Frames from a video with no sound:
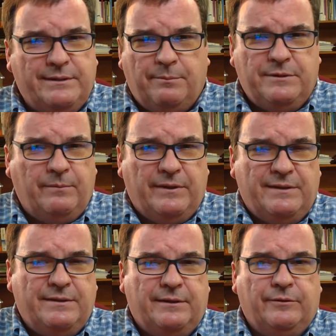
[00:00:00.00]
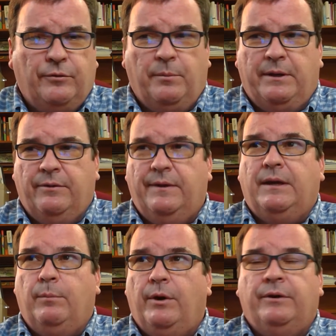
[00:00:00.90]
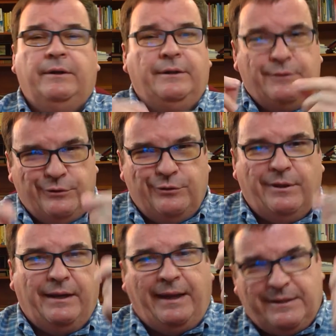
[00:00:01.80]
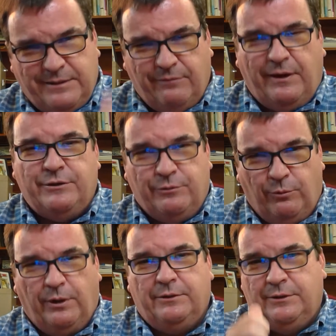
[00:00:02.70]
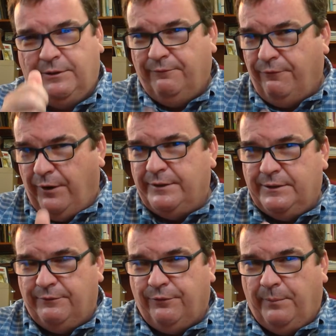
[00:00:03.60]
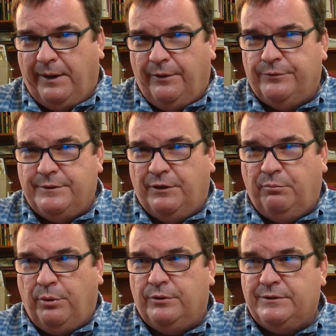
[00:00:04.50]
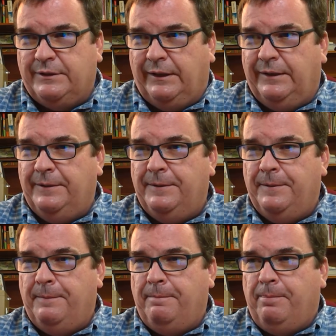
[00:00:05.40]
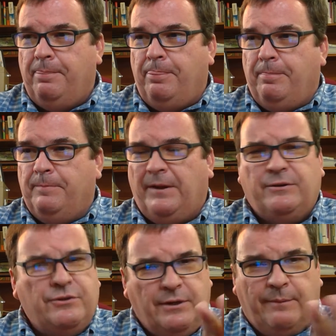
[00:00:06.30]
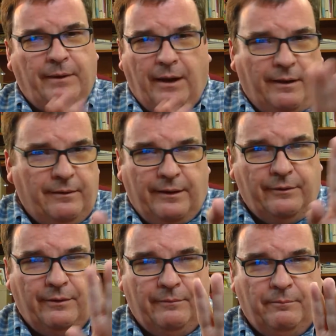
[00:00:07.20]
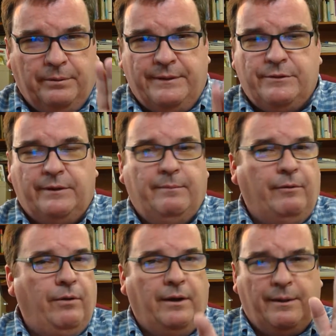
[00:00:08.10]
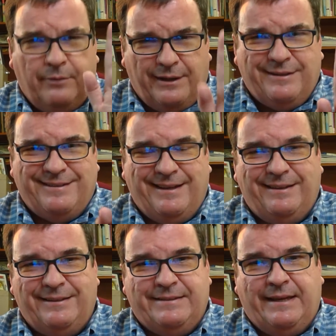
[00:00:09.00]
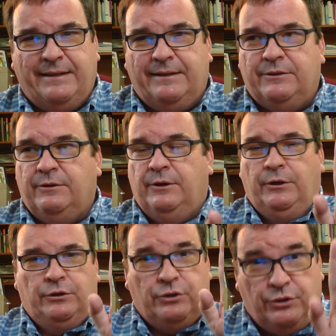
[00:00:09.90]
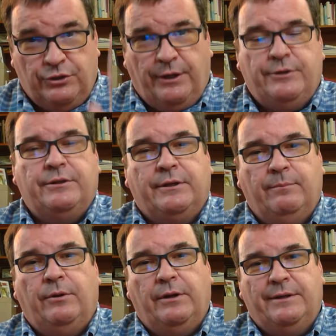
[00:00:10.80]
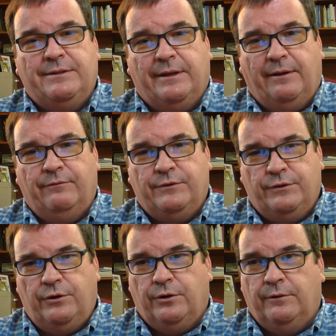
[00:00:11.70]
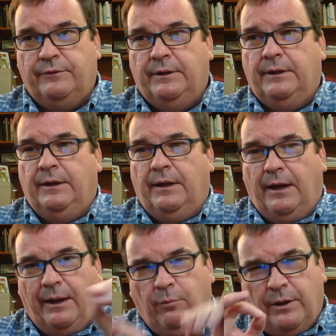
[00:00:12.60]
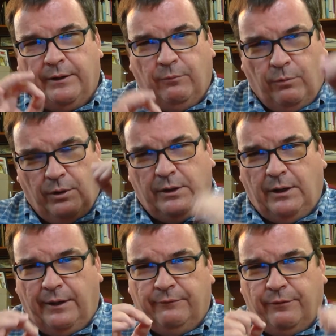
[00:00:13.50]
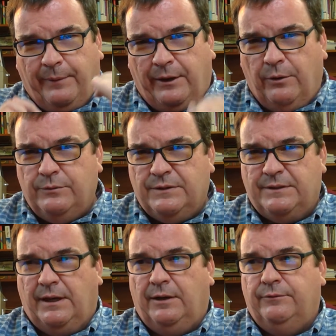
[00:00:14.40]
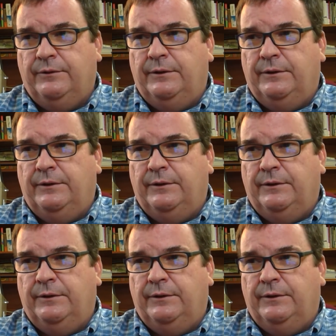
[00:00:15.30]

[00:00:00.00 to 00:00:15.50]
up some of these things for me to think about, to do that excavation work, to confront it for my own self personally. Not to, please don't get me wrong, I'm not intending to judge the communities that I've served. I want to work on for my own self.